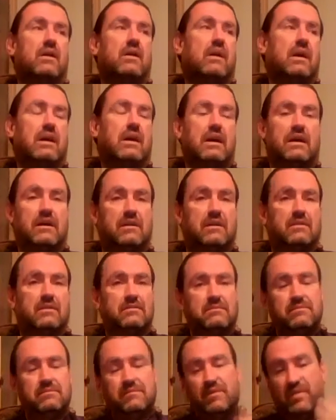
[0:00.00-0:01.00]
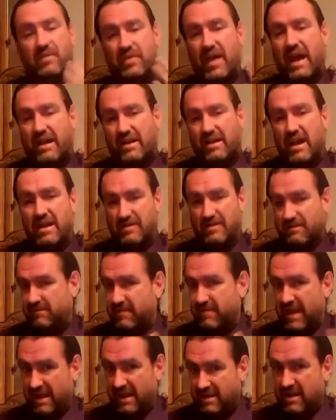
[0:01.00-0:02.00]
That kind
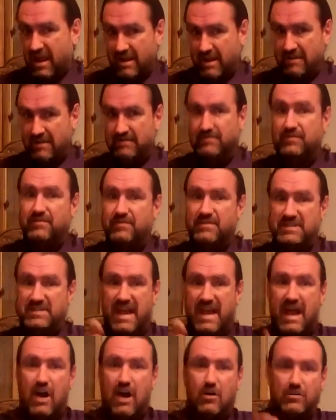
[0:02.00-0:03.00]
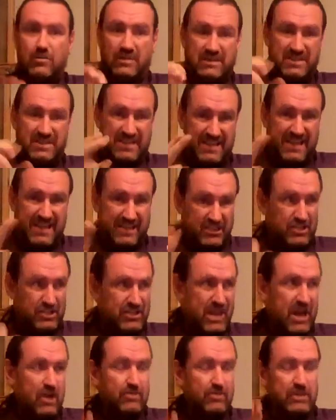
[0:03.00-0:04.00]
of sound, the CH
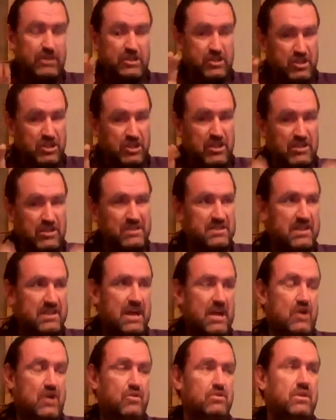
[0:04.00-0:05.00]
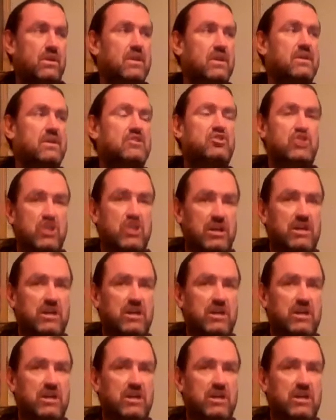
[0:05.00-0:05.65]
sound, the ch sound, ch,